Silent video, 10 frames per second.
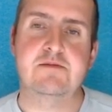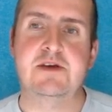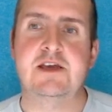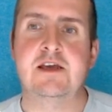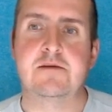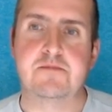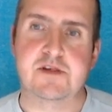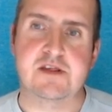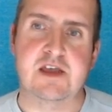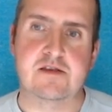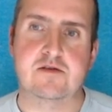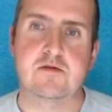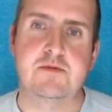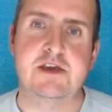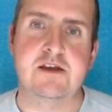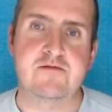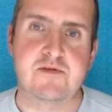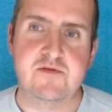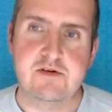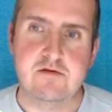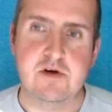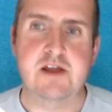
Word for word: be set to be in review.